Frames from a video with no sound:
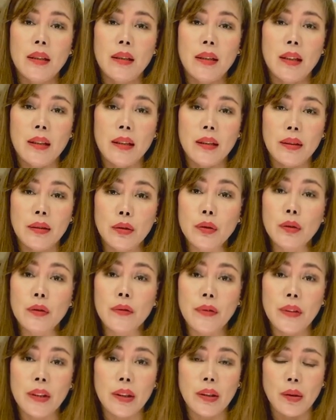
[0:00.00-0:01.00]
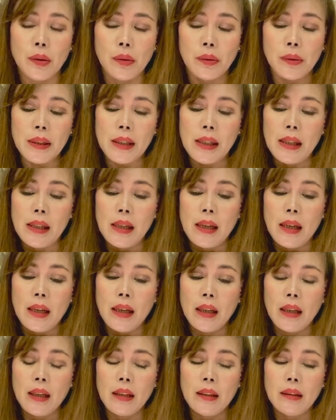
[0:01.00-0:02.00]
a new video.
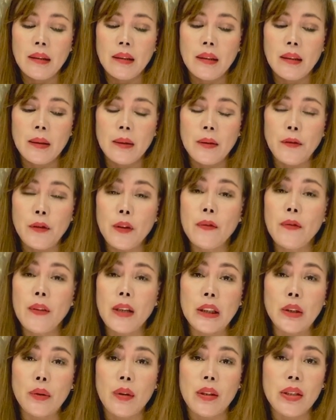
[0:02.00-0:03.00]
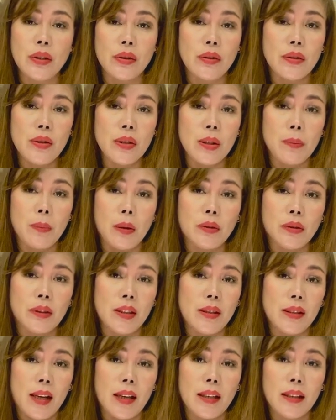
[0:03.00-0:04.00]
And if you have any questions about
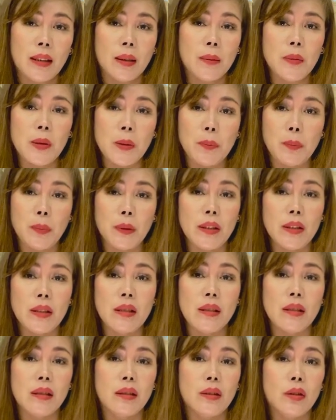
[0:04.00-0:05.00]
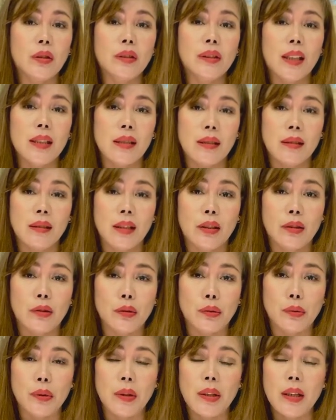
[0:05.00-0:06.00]
these items, please don't hesitate
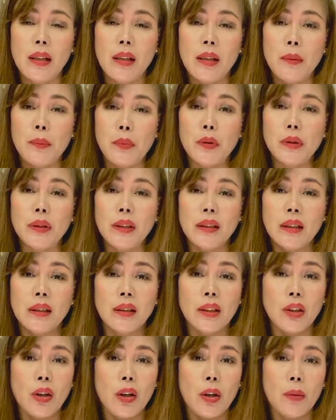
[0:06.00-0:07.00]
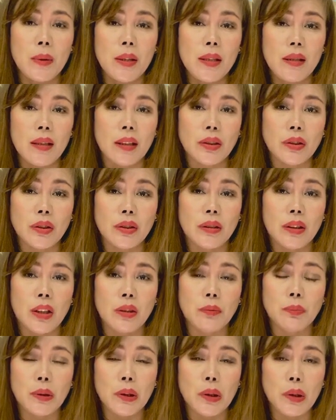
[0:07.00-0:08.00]
to put it in the comment section
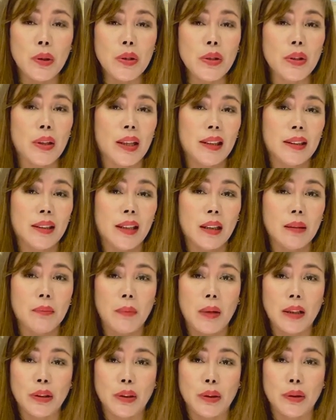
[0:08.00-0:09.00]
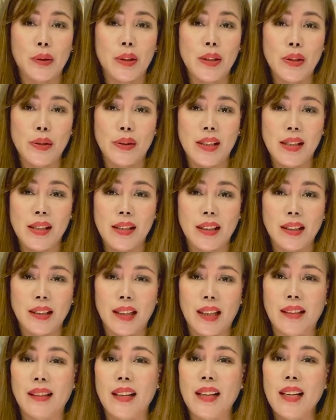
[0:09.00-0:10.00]
down below, so I'll get back to you as soon as I
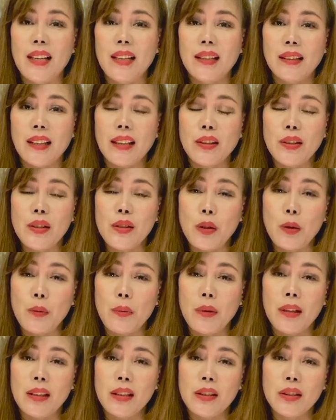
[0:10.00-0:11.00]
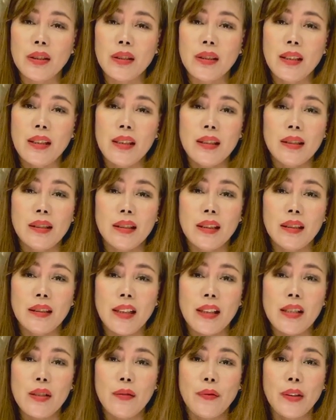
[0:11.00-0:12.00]
can. Thank you so much. Till
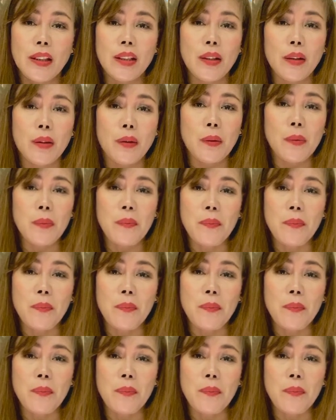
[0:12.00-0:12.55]
next video.